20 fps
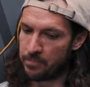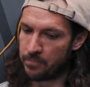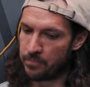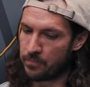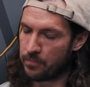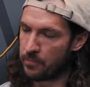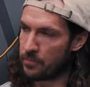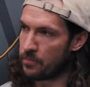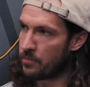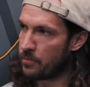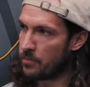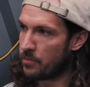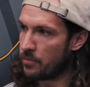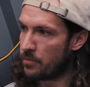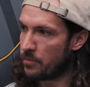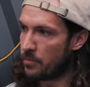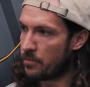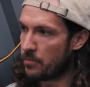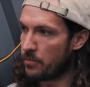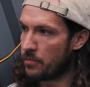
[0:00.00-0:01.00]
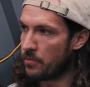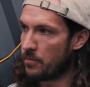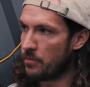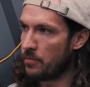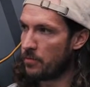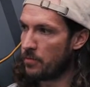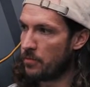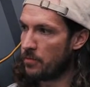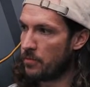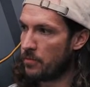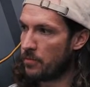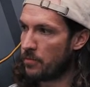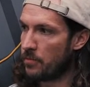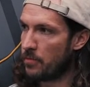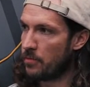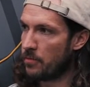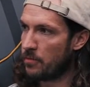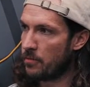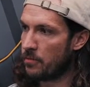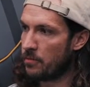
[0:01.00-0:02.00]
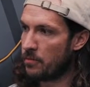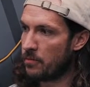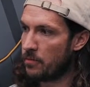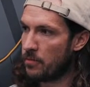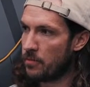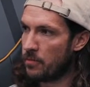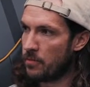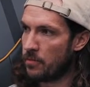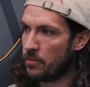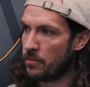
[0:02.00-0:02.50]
The person shown says nothing.